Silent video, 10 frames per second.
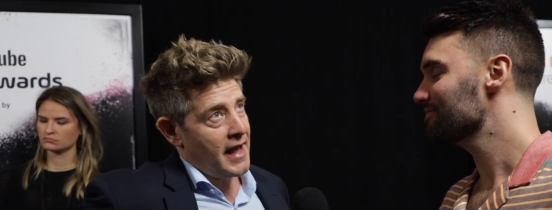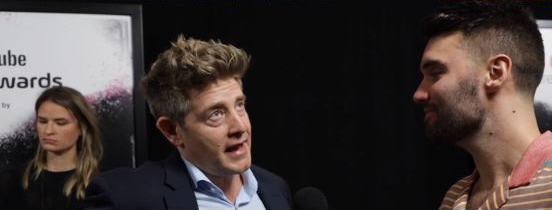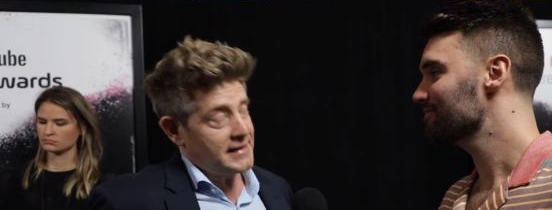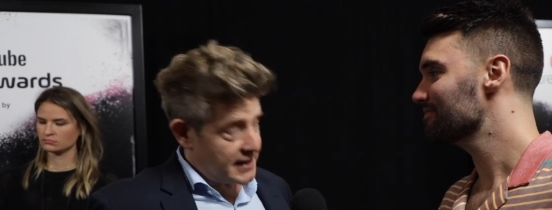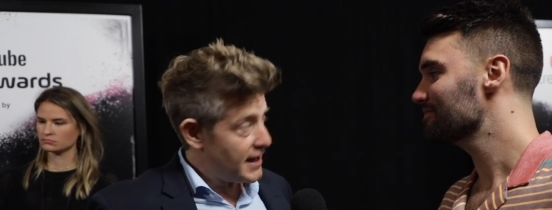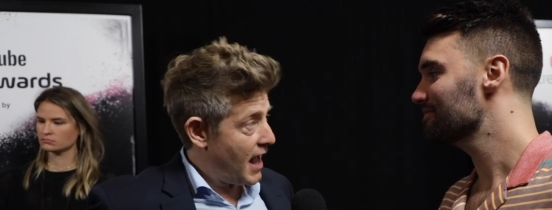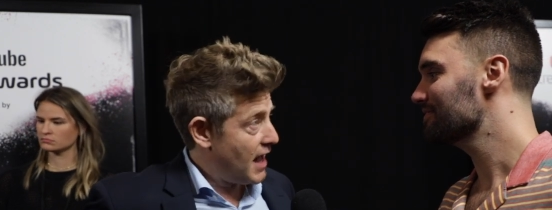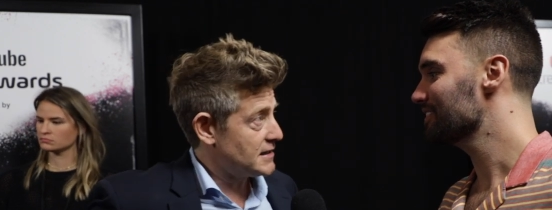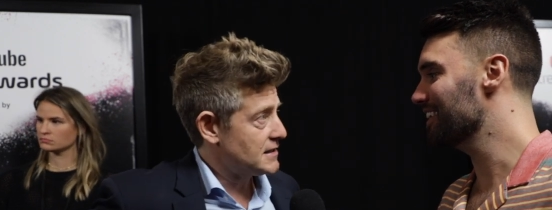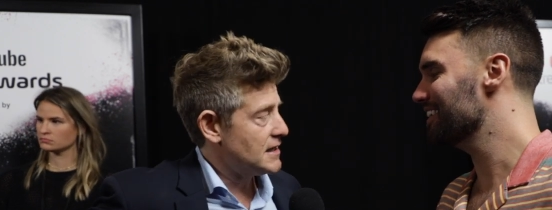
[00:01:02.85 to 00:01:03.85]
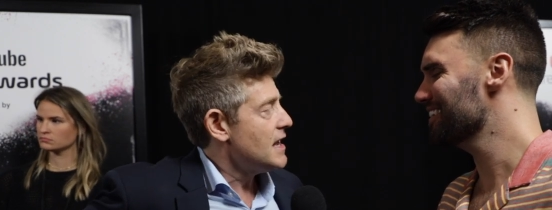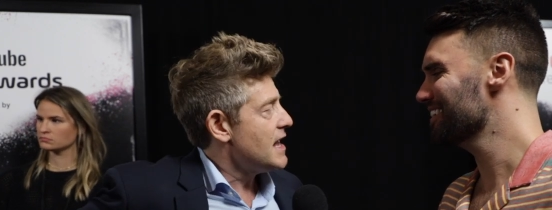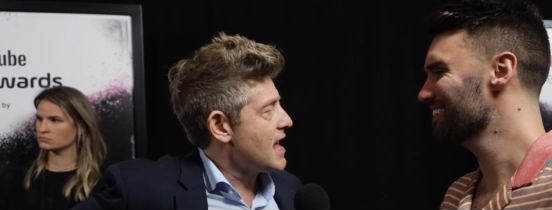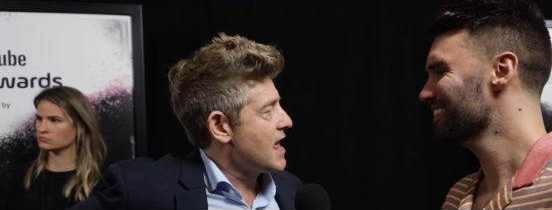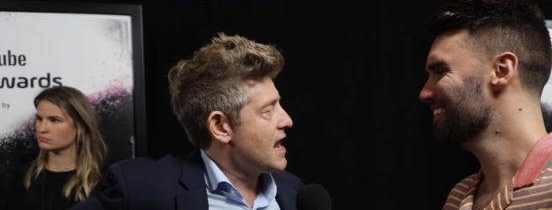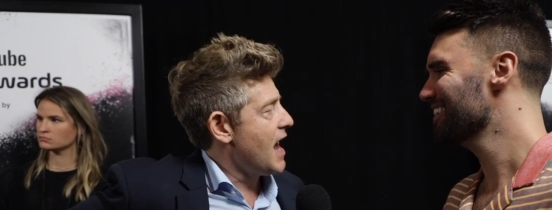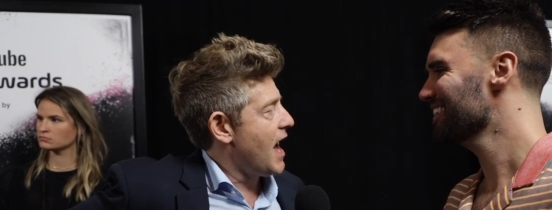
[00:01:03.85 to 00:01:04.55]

Speaker 1: and I said yes. And